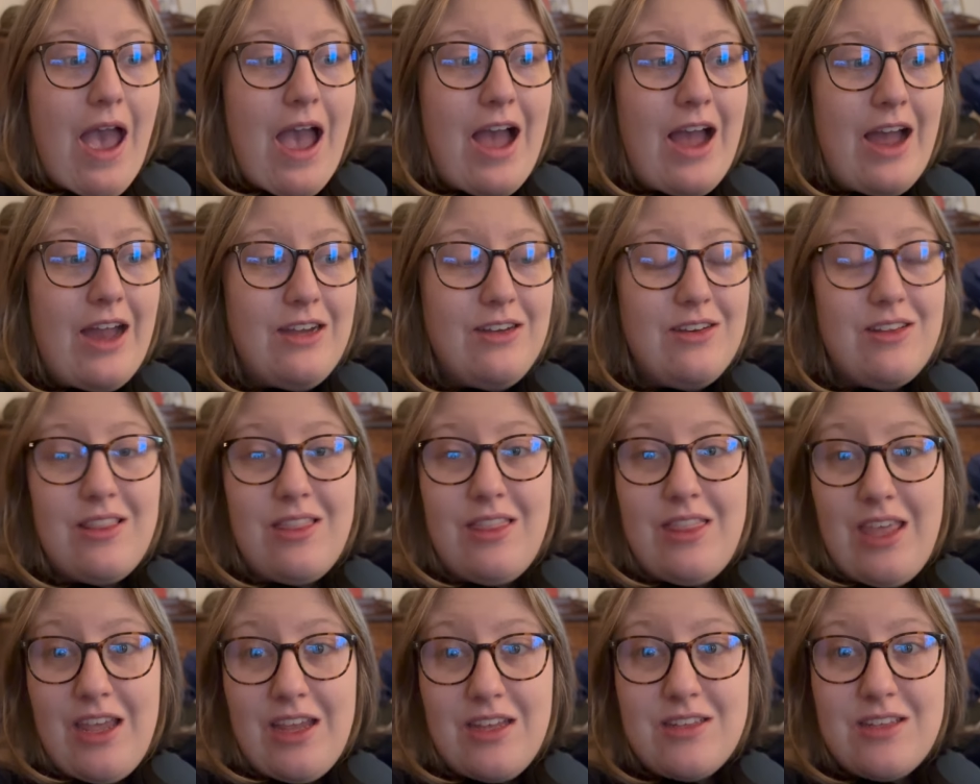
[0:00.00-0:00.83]
And
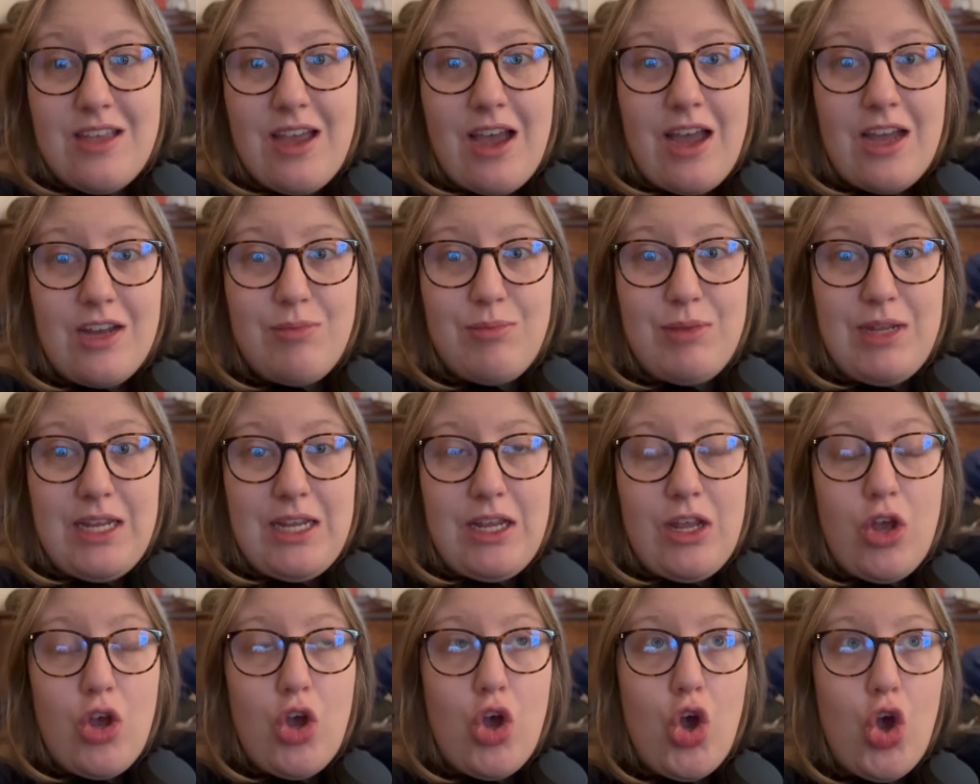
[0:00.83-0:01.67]
this had
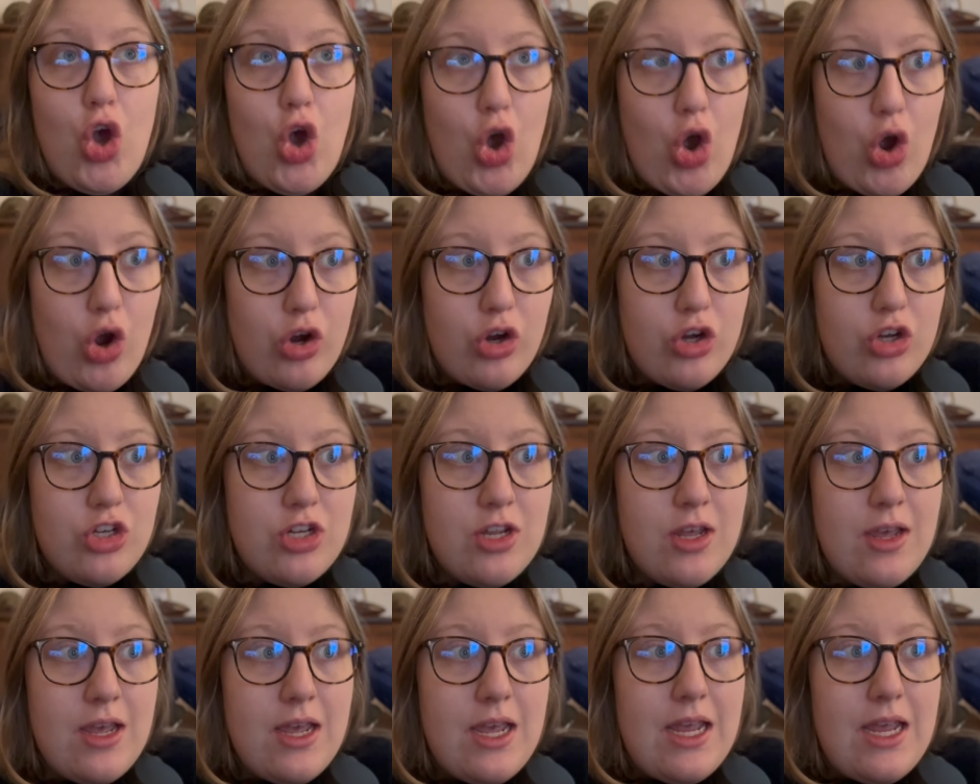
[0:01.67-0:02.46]
me hooked.